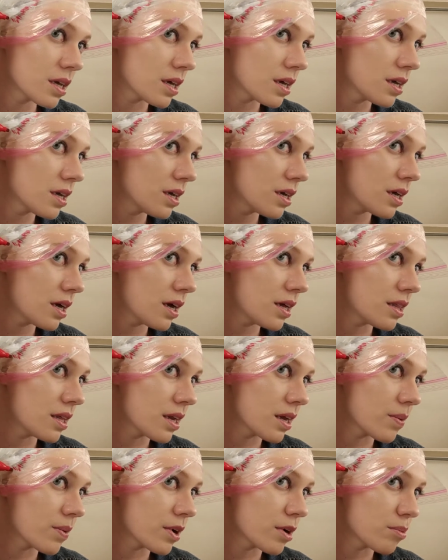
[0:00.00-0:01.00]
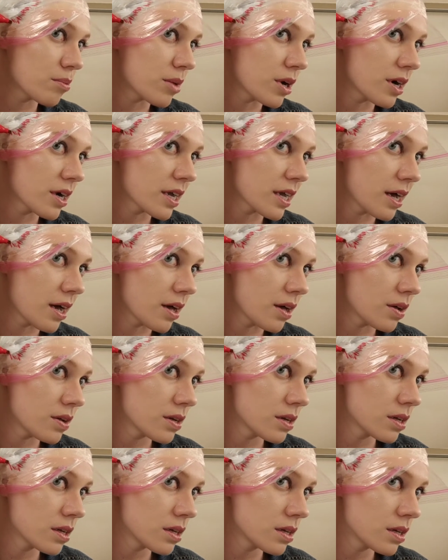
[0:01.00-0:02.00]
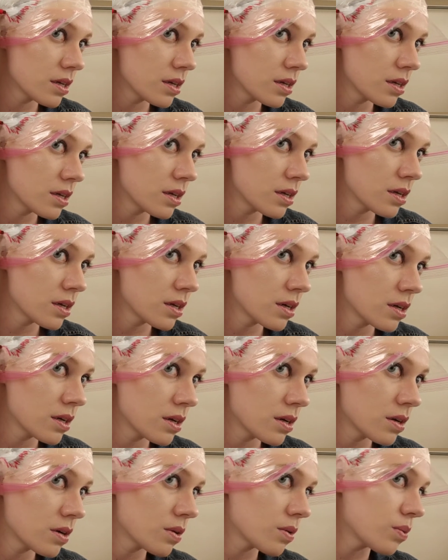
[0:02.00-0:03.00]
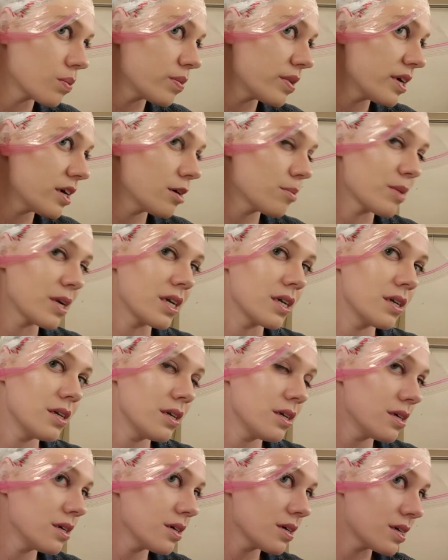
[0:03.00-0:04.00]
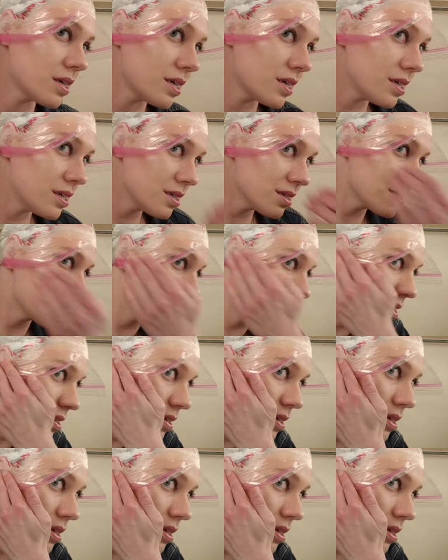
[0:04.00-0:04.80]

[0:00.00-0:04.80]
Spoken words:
Okay, and then I want to mark out where my ear is,